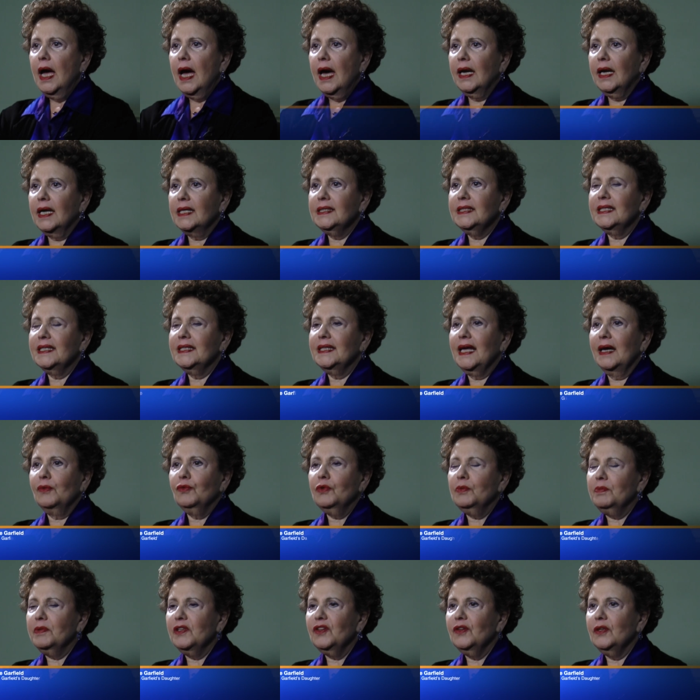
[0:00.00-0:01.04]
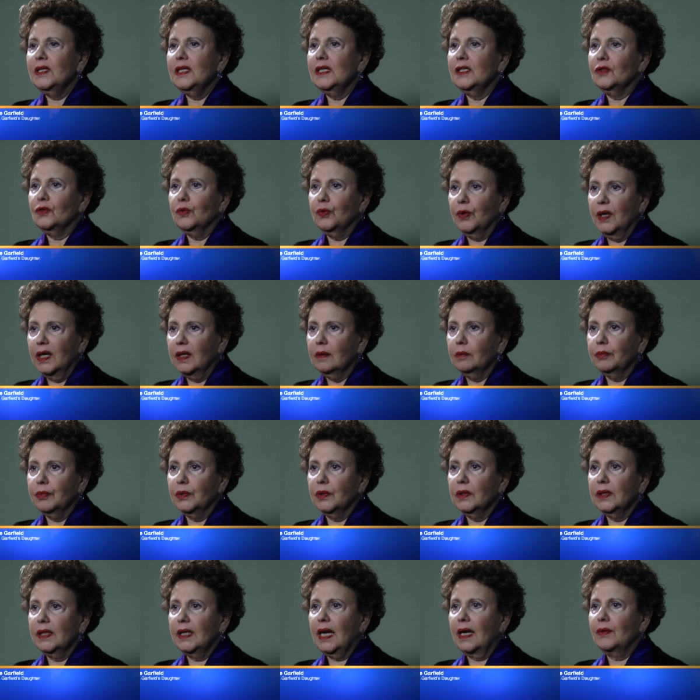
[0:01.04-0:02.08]
And I said, that would be
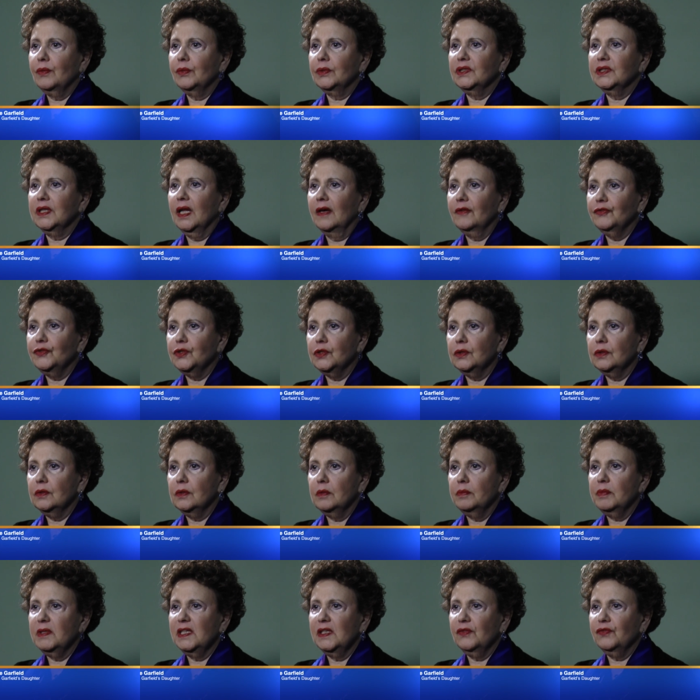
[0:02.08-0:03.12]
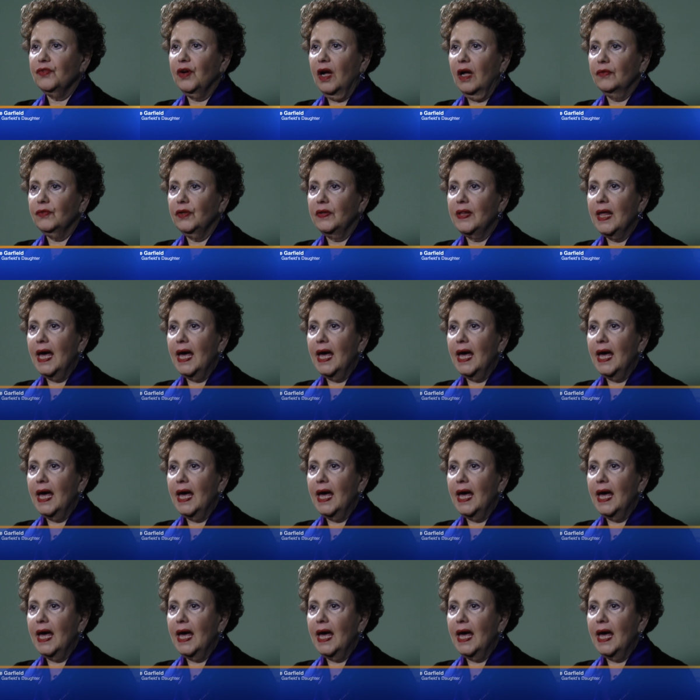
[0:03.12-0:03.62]
incredible, and I would love to be involved in